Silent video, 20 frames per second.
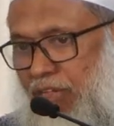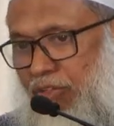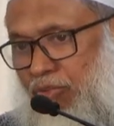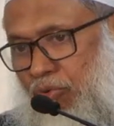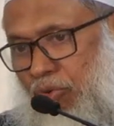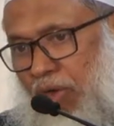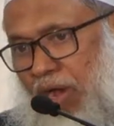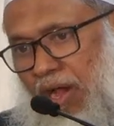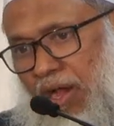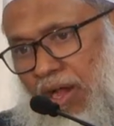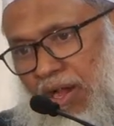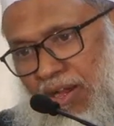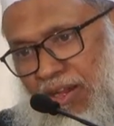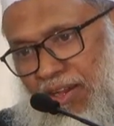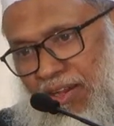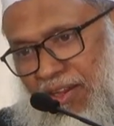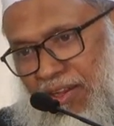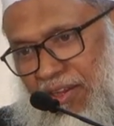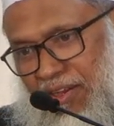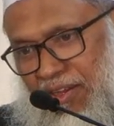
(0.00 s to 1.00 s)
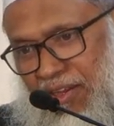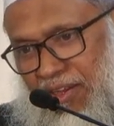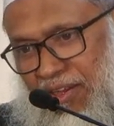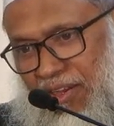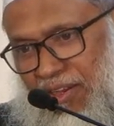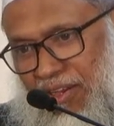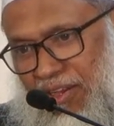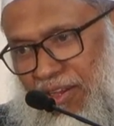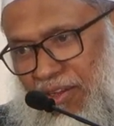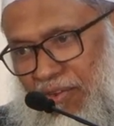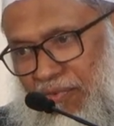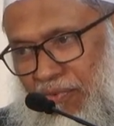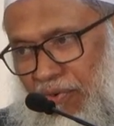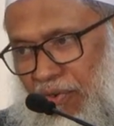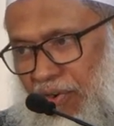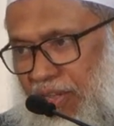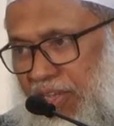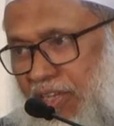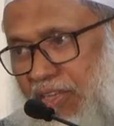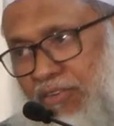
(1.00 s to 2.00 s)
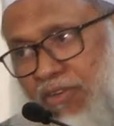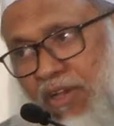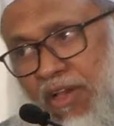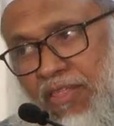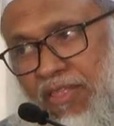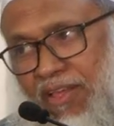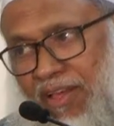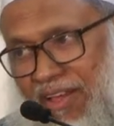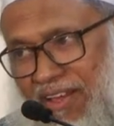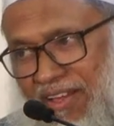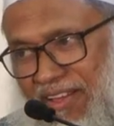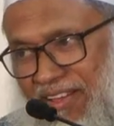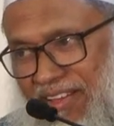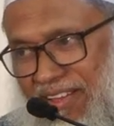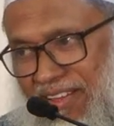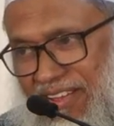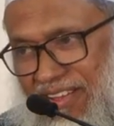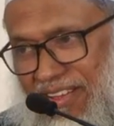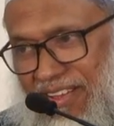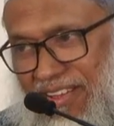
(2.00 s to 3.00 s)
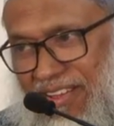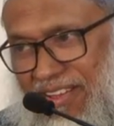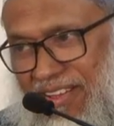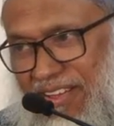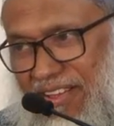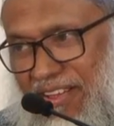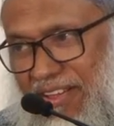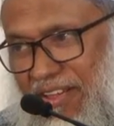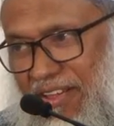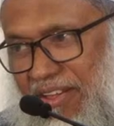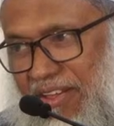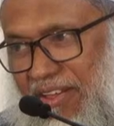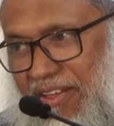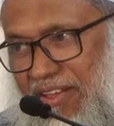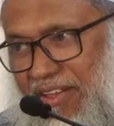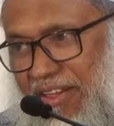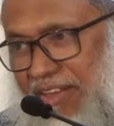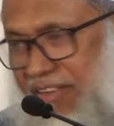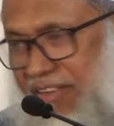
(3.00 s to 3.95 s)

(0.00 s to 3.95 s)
dua for each other. It